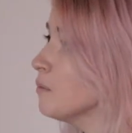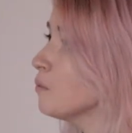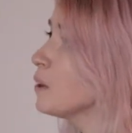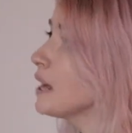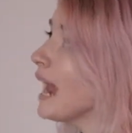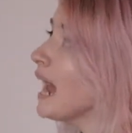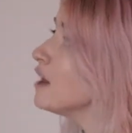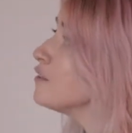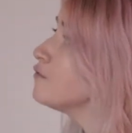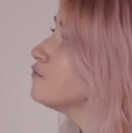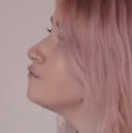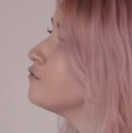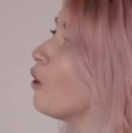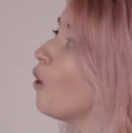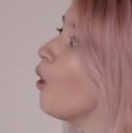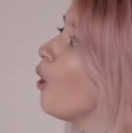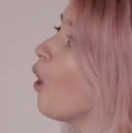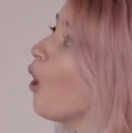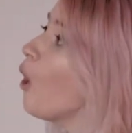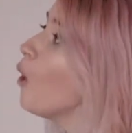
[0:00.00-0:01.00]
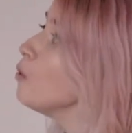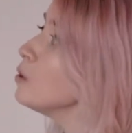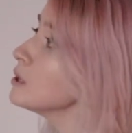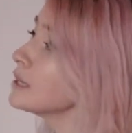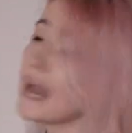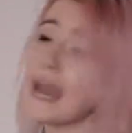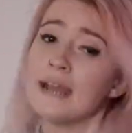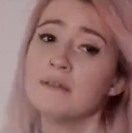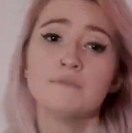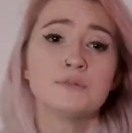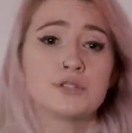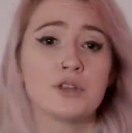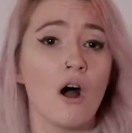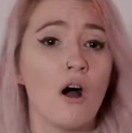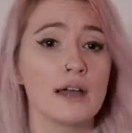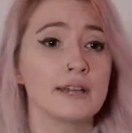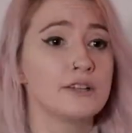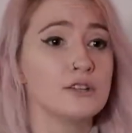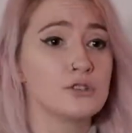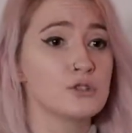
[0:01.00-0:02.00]
We have 4 whole games that
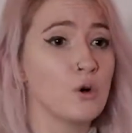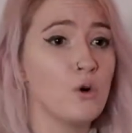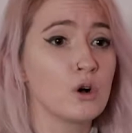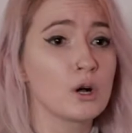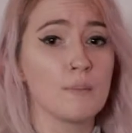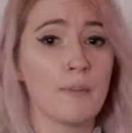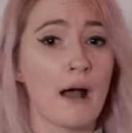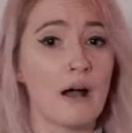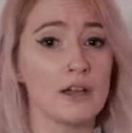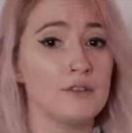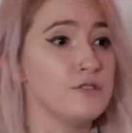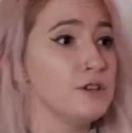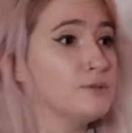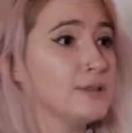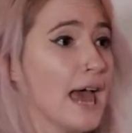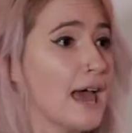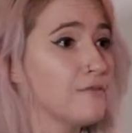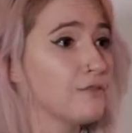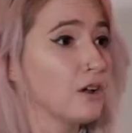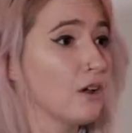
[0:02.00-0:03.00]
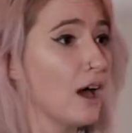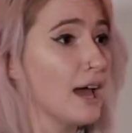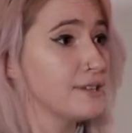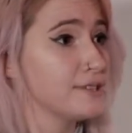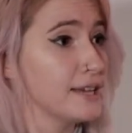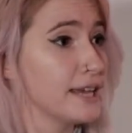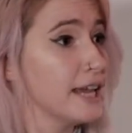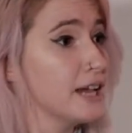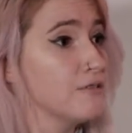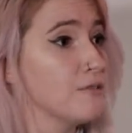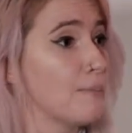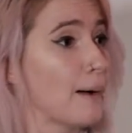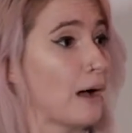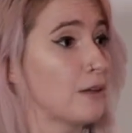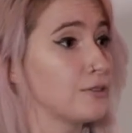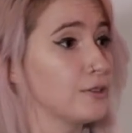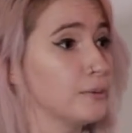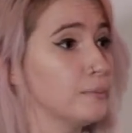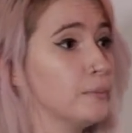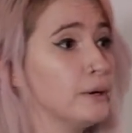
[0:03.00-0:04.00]
I can talk about if you'd ever like to hear
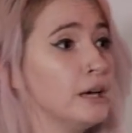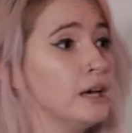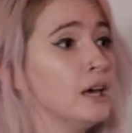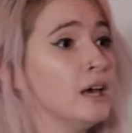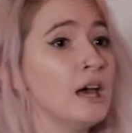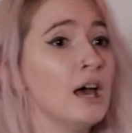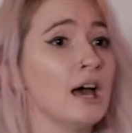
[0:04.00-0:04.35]
about them.